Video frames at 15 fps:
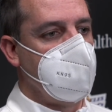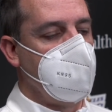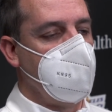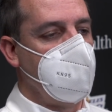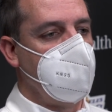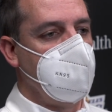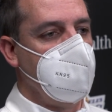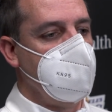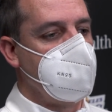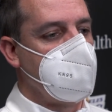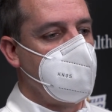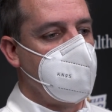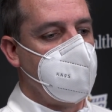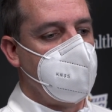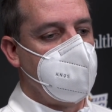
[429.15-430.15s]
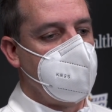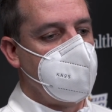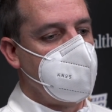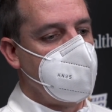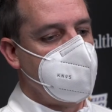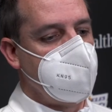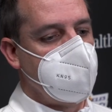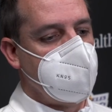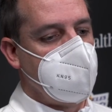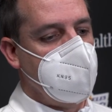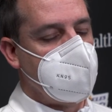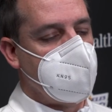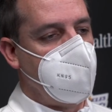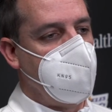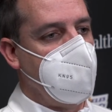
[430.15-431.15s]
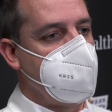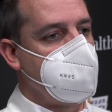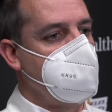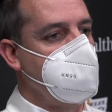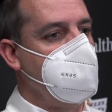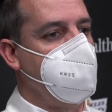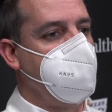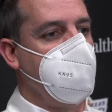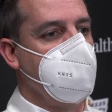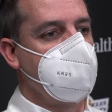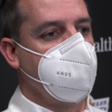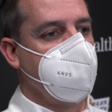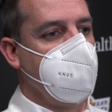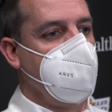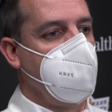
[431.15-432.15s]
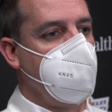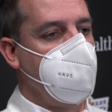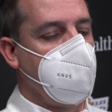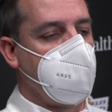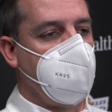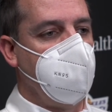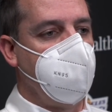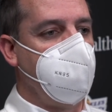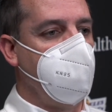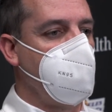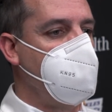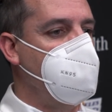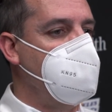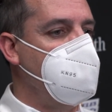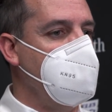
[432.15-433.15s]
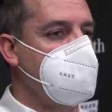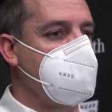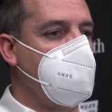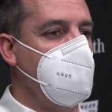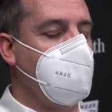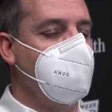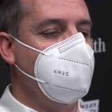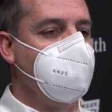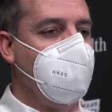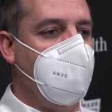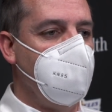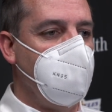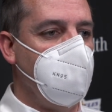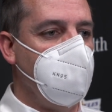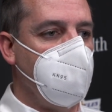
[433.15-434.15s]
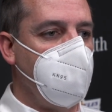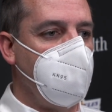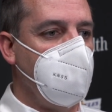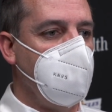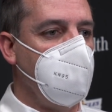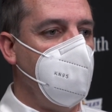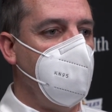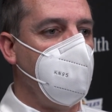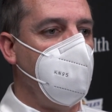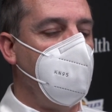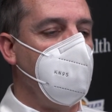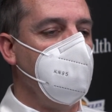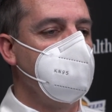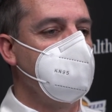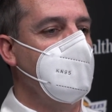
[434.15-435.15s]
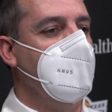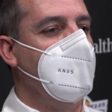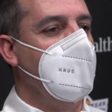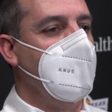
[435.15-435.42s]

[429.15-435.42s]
He's a pest defensively, picking up full court, has great containment ability, long arms